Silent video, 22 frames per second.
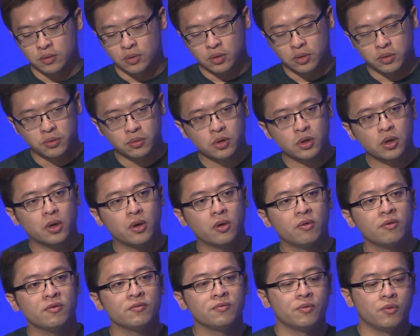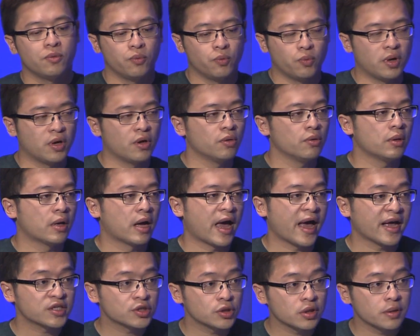Google will
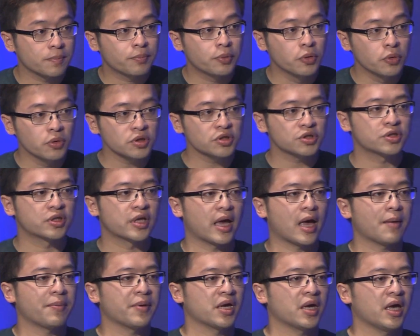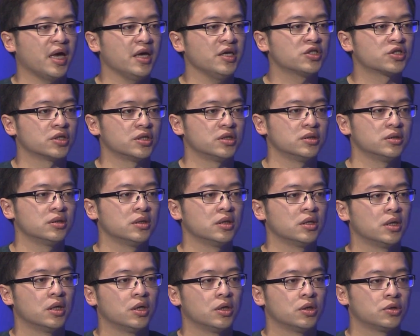actually push the application
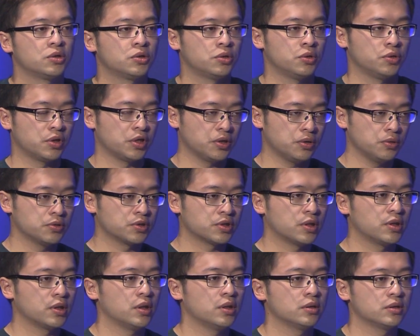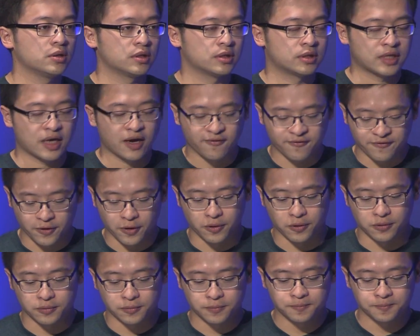to the user's cell
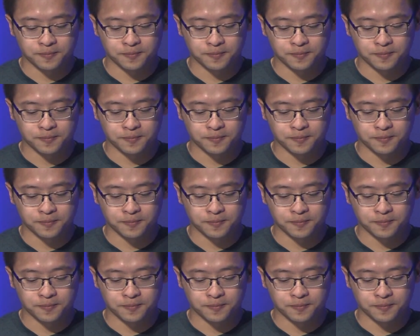phone.